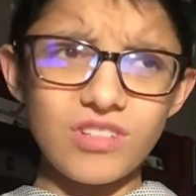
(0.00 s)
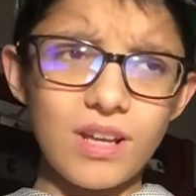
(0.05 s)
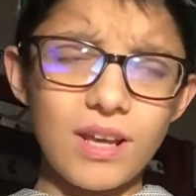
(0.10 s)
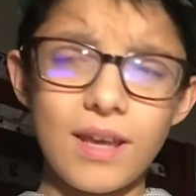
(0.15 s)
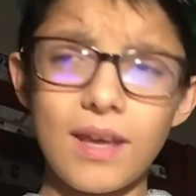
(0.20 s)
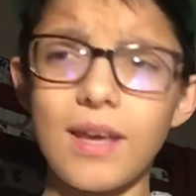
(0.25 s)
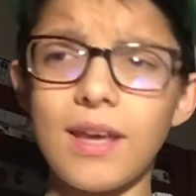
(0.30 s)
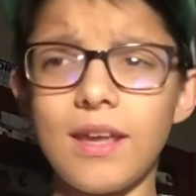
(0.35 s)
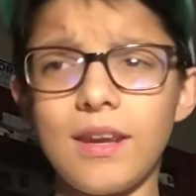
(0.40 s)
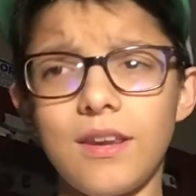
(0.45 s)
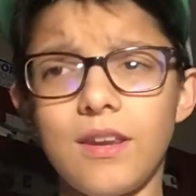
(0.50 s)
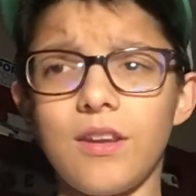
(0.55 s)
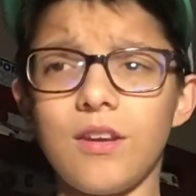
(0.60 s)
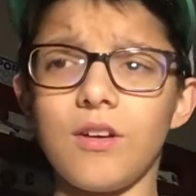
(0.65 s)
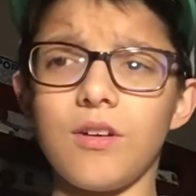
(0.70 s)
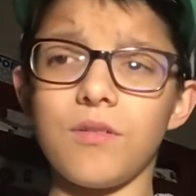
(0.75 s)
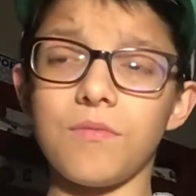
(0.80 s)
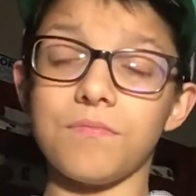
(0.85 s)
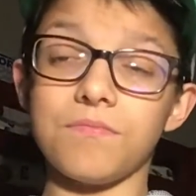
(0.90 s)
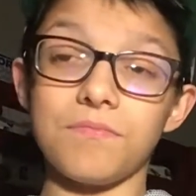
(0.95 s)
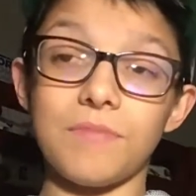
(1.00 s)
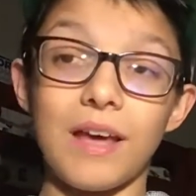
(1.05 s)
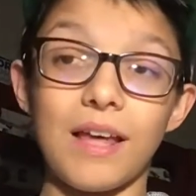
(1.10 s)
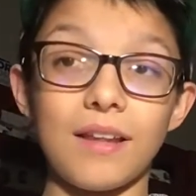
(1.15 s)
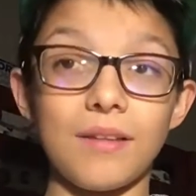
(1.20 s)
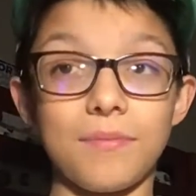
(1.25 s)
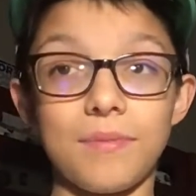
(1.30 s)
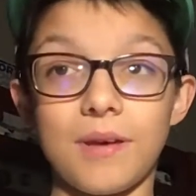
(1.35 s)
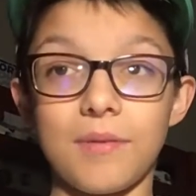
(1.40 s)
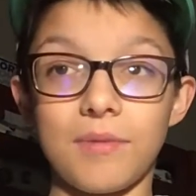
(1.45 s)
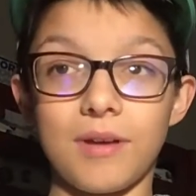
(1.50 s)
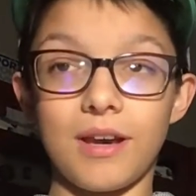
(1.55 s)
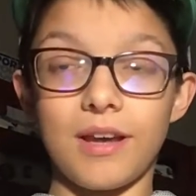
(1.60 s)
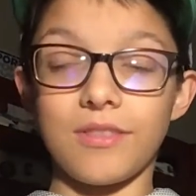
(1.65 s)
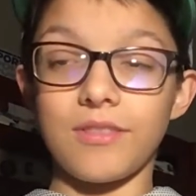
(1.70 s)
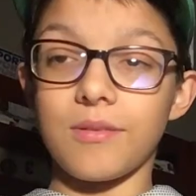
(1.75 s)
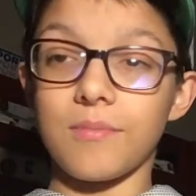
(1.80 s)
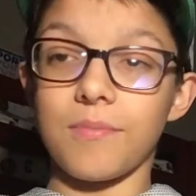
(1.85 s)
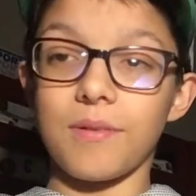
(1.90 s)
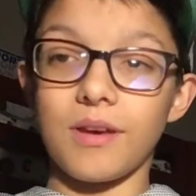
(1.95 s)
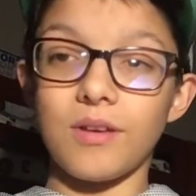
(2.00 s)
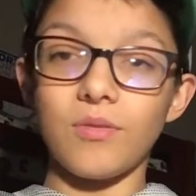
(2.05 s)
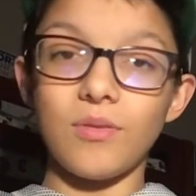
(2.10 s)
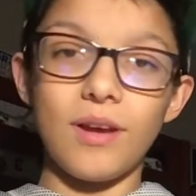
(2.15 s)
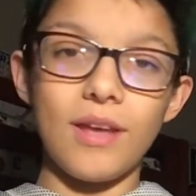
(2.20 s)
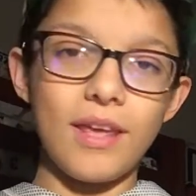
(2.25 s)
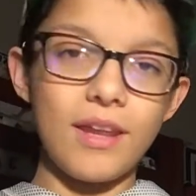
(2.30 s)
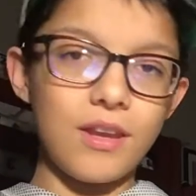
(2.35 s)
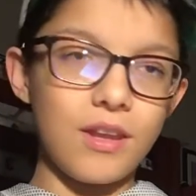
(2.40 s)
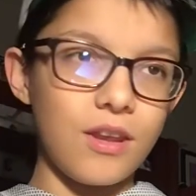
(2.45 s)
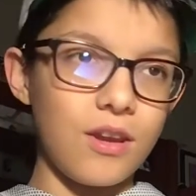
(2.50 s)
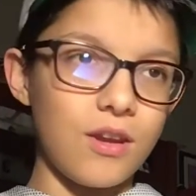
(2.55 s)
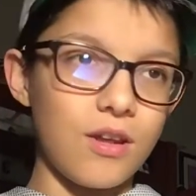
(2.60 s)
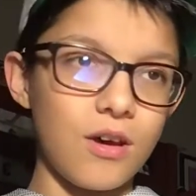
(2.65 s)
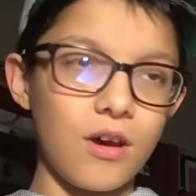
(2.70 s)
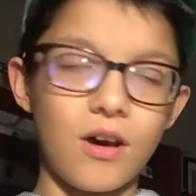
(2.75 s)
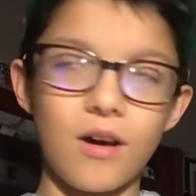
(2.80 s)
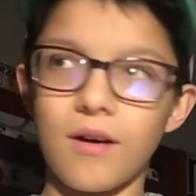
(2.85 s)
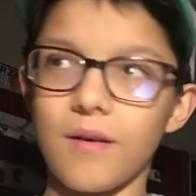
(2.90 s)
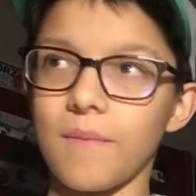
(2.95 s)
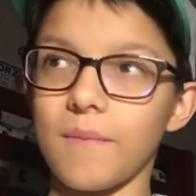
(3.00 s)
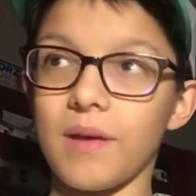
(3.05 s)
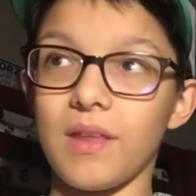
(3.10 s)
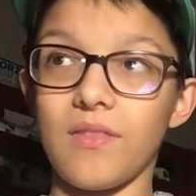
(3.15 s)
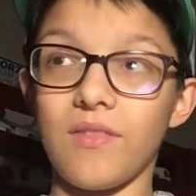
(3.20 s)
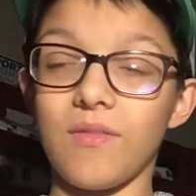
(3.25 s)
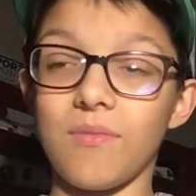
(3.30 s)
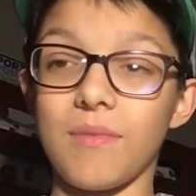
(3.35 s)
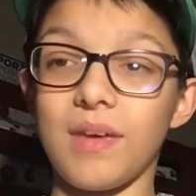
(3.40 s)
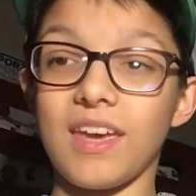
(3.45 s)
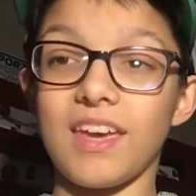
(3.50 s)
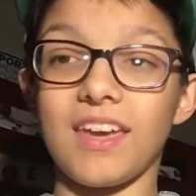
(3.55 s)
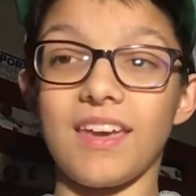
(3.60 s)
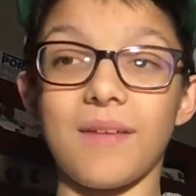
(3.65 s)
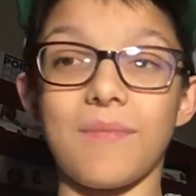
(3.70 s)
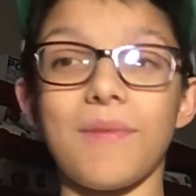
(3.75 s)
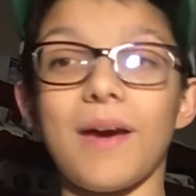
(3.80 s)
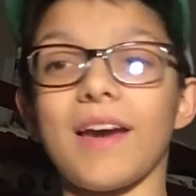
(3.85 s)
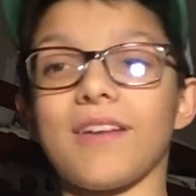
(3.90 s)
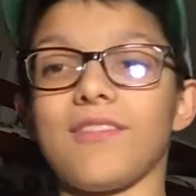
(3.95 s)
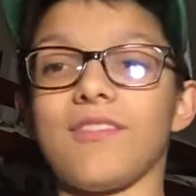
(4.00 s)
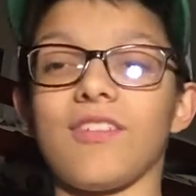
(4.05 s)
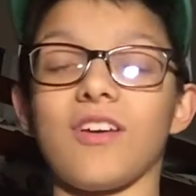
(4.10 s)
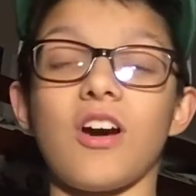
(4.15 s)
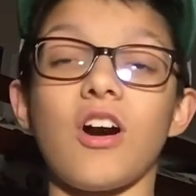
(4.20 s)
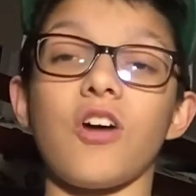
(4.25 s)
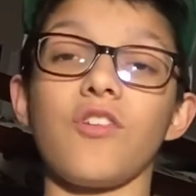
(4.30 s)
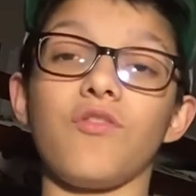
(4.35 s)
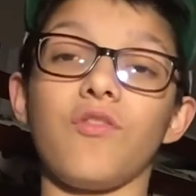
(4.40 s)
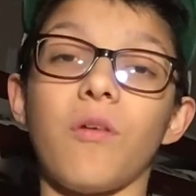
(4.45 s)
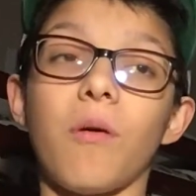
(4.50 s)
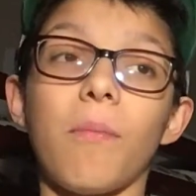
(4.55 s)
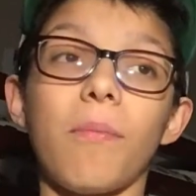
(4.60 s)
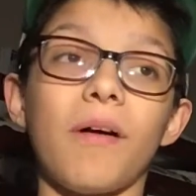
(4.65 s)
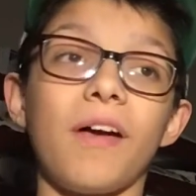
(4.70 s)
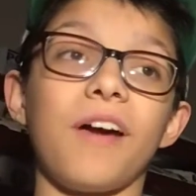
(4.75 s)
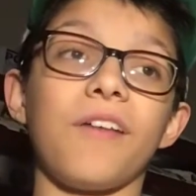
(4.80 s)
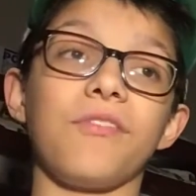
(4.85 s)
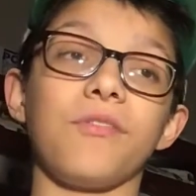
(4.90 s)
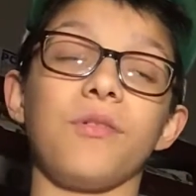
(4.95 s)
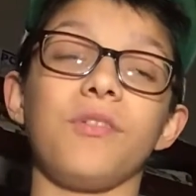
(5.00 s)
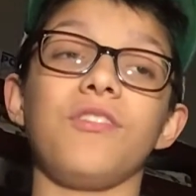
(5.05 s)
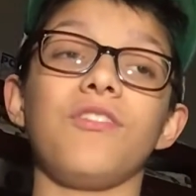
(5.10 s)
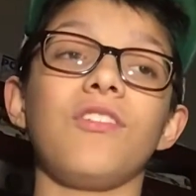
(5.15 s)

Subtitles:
And Alabama got the big win, and making it back to the college football playoffs.